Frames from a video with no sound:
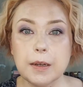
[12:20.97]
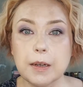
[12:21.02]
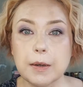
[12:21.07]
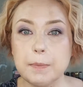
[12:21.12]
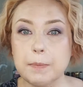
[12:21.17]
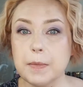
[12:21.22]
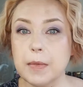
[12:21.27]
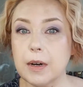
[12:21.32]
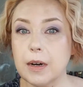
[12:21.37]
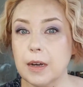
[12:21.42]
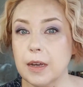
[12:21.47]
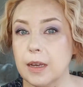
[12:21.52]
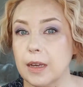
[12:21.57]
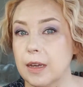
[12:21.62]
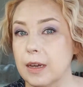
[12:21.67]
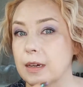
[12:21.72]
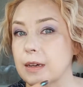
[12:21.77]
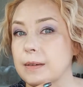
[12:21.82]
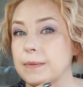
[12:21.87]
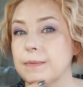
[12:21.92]
my
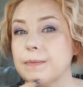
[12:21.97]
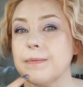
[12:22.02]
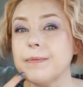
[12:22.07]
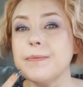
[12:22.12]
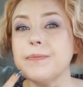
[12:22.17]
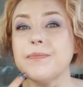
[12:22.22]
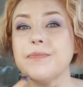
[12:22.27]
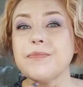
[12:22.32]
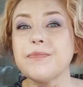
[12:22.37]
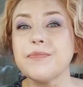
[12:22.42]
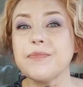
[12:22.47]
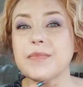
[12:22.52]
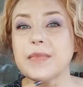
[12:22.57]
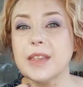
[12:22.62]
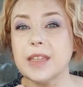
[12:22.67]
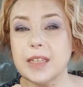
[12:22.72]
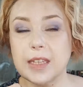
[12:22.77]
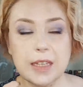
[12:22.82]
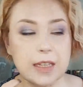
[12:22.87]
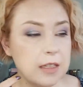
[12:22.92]

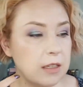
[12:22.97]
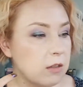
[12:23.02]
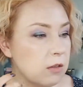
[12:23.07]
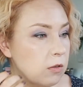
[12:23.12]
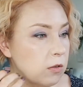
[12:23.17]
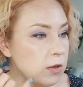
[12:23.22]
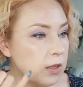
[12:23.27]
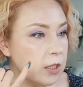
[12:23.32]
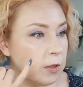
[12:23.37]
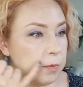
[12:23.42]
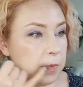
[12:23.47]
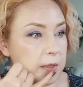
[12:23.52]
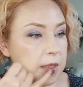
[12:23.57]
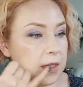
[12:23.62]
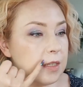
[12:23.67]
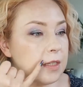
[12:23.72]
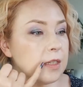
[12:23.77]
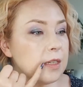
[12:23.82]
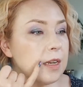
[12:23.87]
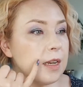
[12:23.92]
T-zone,
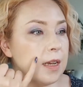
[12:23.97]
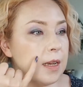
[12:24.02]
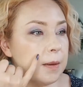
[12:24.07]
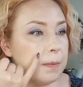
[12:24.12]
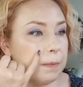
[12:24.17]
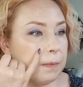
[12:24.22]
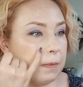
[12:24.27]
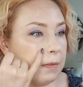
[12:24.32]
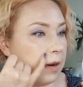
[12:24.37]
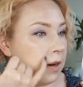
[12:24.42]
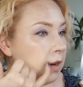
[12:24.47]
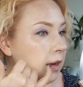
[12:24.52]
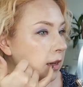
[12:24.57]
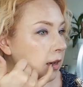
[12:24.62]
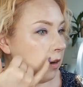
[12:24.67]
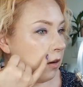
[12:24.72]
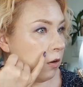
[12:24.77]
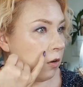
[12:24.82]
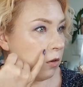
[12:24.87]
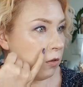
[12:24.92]
especially my
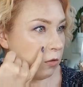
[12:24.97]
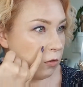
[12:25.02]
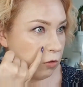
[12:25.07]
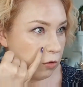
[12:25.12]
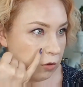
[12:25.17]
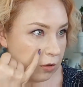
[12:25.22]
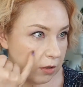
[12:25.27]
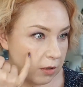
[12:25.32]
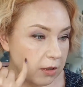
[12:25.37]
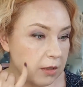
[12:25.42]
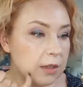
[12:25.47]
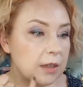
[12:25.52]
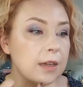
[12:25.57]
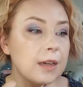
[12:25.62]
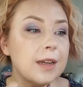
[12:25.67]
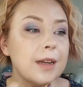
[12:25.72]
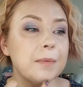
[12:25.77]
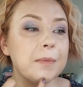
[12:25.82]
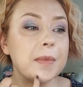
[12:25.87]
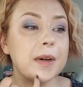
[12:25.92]
nose
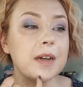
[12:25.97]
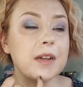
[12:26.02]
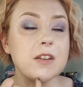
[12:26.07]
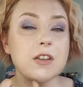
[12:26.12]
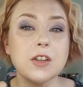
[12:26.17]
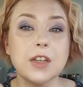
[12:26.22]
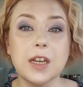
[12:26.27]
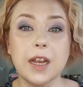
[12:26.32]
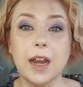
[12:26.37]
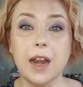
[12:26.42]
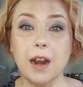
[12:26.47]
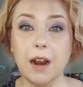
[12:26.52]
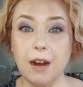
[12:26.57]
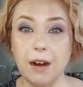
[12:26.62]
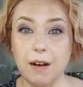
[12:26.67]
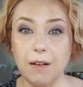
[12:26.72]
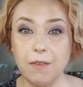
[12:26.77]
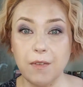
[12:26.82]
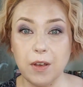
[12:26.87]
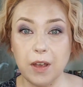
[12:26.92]
and my chin,
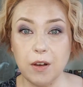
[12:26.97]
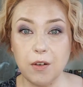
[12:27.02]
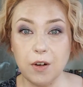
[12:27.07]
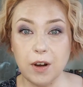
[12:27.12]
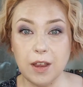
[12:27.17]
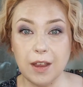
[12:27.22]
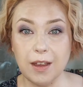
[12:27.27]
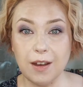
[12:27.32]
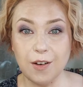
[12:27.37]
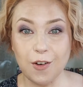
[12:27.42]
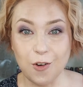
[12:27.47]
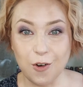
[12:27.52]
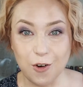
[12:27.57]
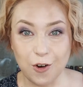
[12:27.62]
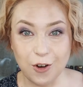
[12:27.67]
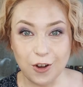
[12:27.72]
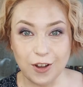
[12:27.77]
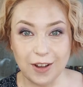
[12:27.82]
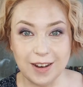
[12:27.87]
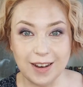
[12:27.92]
are very
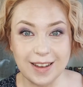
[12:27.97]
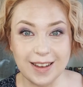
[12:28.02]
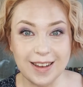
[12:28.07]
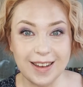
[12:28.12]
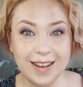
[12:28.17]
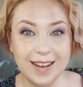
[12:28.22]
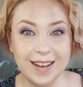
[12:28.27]
oily.